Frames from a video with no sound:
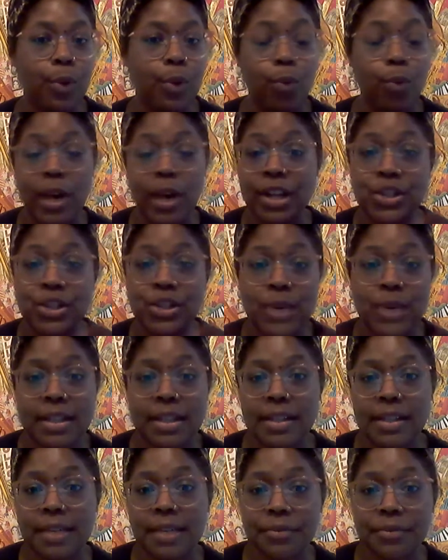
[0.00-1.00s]
where you're
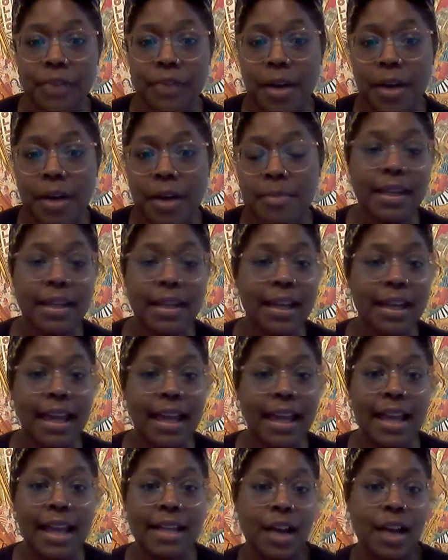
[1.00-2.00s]
joining in from
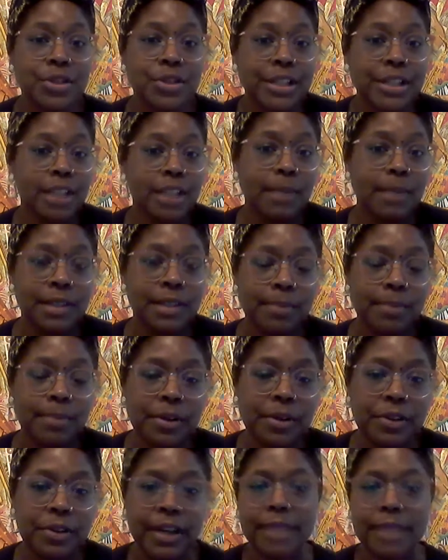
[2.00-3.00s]
and how'd you hear about the
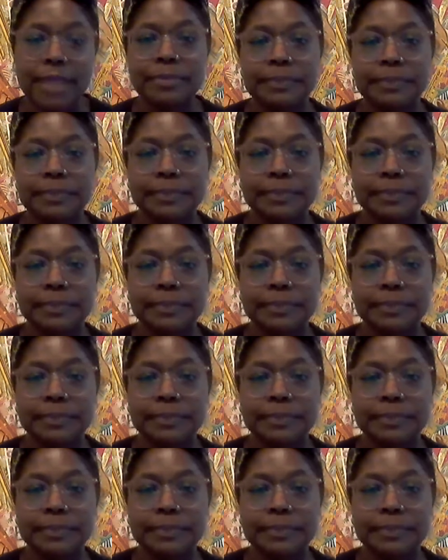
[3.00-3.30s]
program?